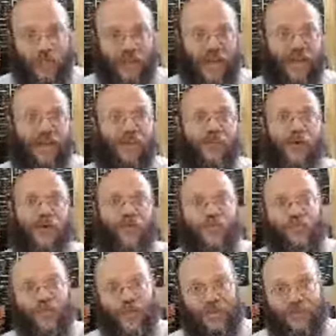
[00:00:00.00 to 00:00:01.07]
I didn't wash for
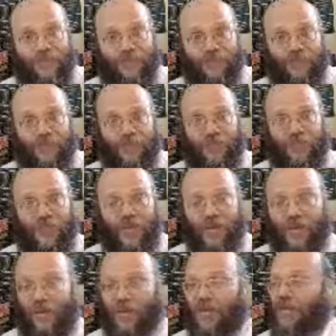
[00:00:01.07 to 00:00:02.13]
bread.
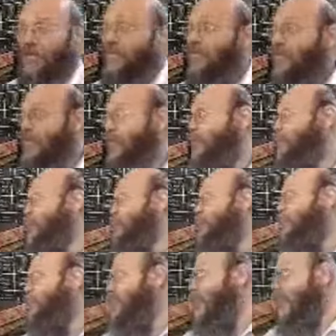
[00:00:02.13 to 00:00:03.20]
So
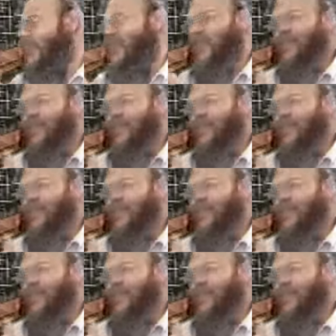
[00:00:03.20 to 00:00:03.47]
I told